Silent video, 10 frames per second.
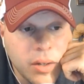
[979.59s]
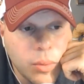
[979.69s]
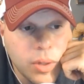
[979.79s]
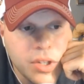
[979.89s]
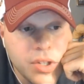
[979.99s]

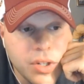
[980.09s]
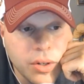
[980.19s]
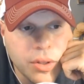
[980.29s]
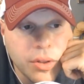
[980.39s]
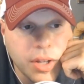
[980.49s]
What is your
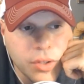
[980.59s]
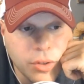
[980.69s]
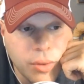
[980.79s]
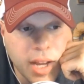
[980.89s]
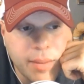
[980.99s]
thoughts on
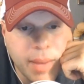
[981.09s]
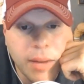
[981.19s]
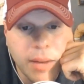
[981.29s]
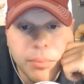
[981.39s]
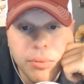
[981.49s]
Rocky
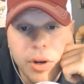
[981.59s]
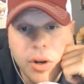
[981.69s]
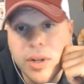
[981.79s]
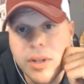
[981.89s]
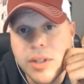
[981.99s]
Mountain
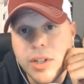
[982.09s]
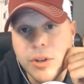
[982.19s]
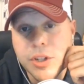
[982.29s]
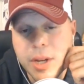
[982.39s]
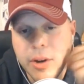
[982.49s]
Pro and your
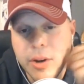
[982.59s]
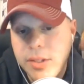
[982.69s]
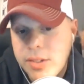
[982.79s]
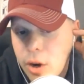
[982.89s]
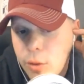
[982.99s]
experience
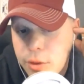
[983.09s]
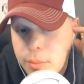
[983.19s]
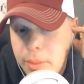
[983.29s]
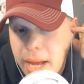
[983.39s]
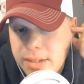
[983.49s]
there over the
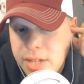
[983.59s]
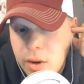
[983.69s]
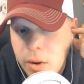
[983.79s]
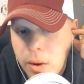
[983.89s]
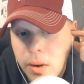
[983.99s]
past year?